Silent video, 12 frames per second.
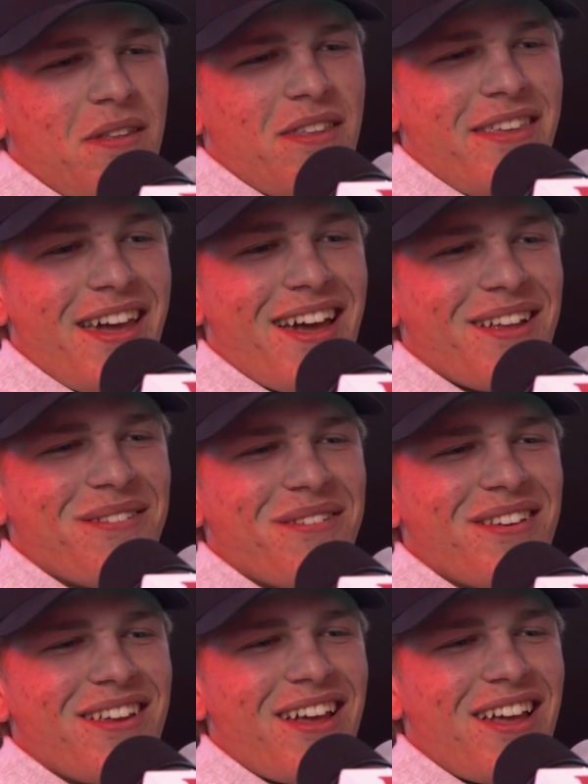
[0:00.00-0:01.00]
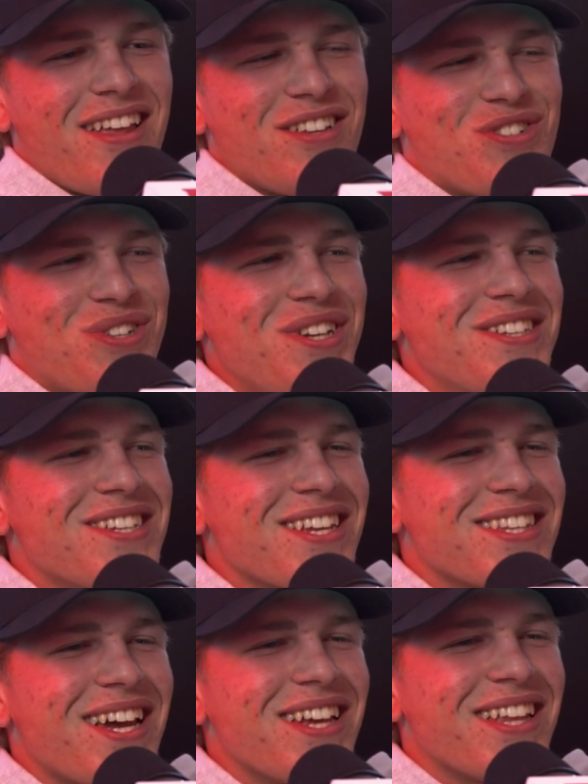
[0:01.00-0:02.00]
yeah. She's a
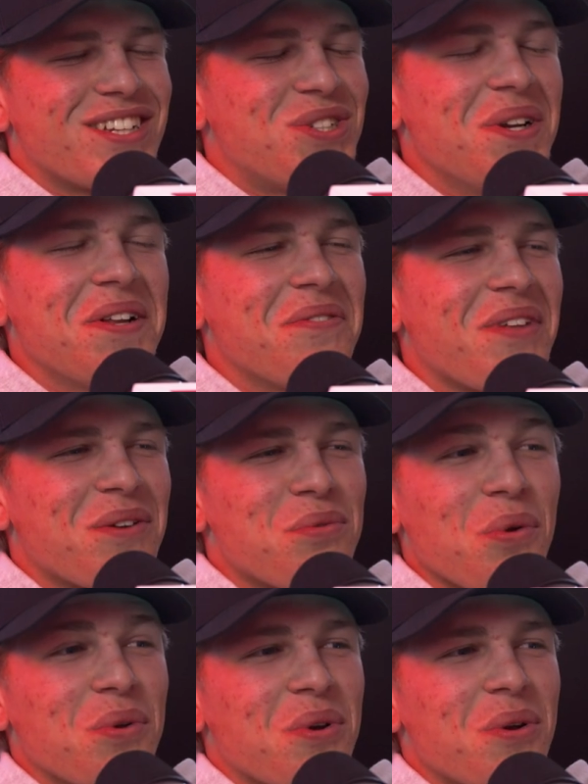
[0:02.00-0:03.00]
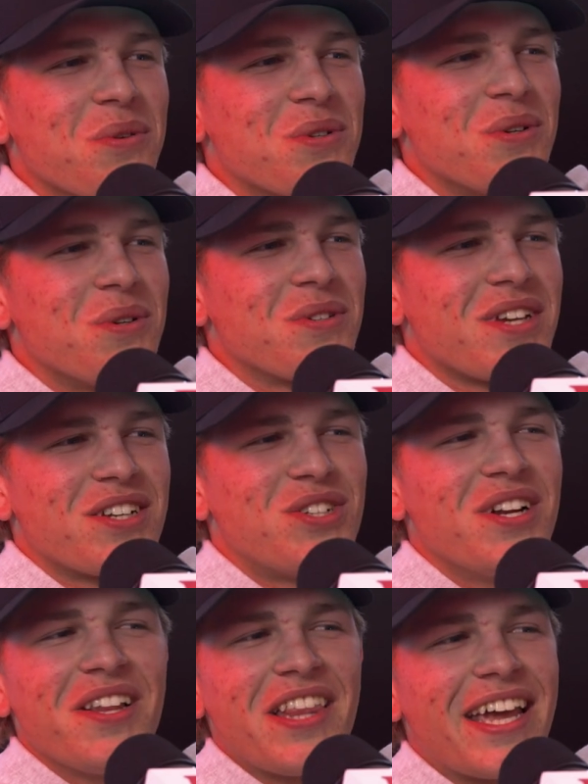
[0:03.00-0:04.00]
type, like, she doesn't even like roller coasters. Like, she
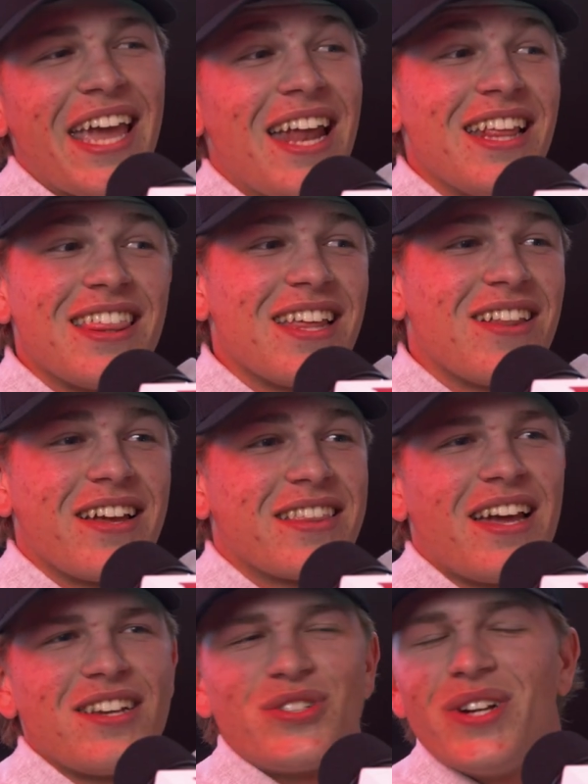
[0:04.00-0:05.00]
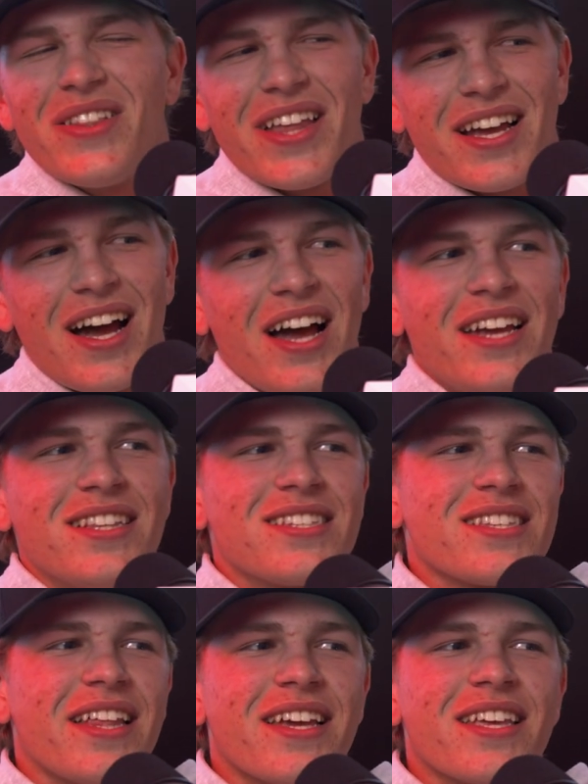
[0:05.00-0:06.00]
doesn't like anything like that. She doesn't like
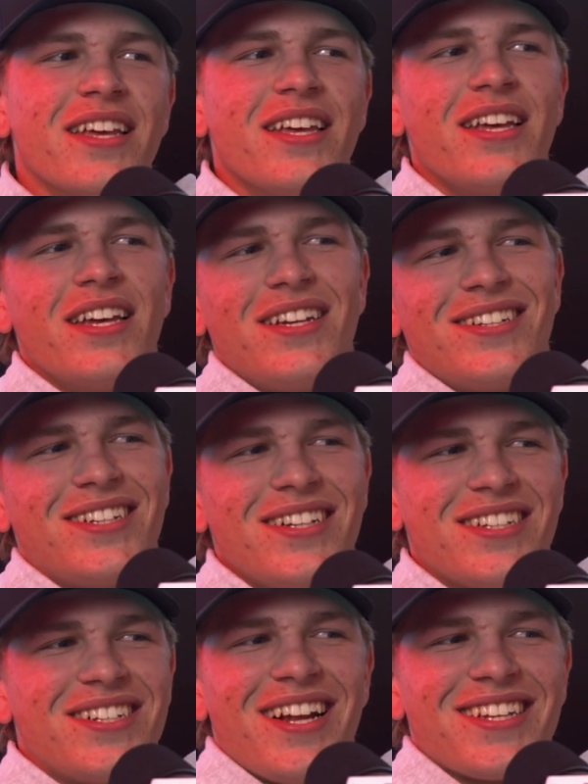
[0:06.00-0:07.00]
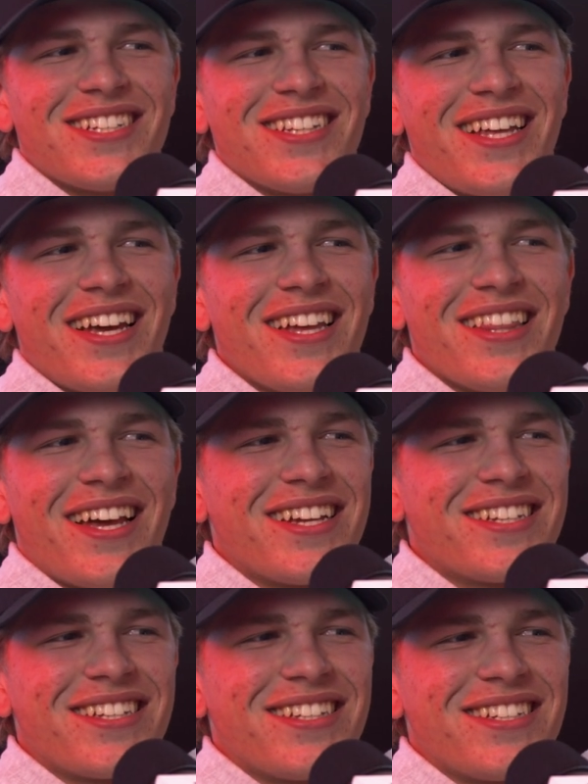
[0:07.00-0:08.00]
heights. Like, she doesn't like
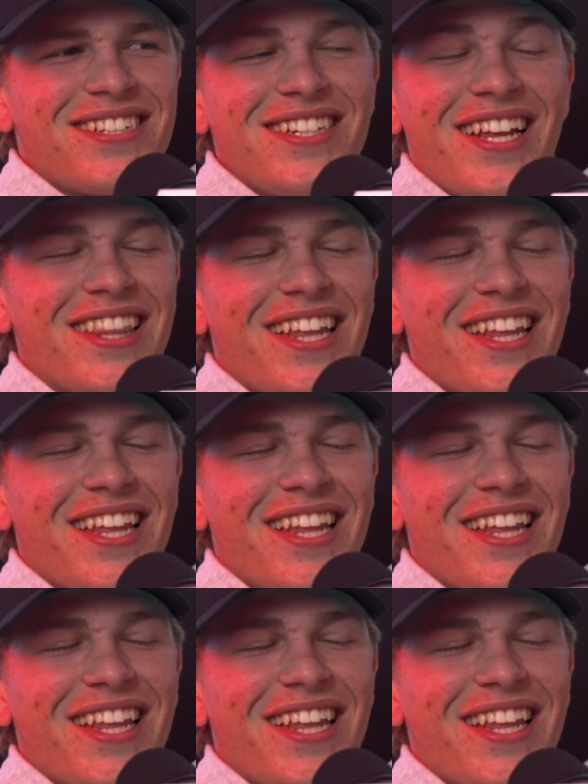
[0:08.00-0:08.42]
she doesn't